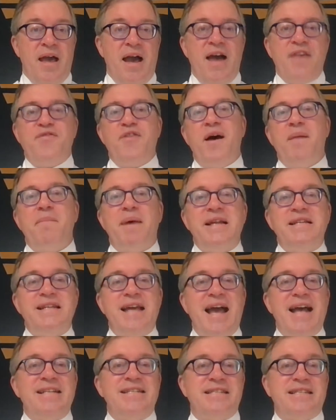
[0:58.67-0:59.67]
I thought my
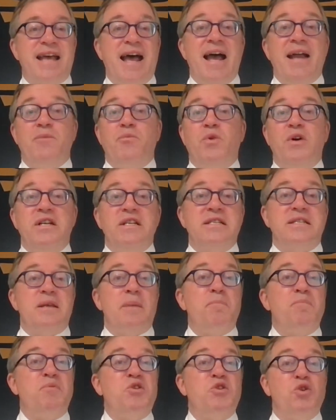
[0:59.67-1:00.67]
dad's side was
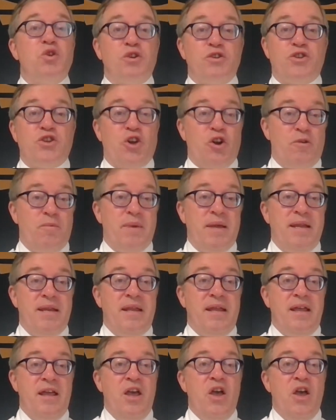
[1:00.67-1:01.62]
pure German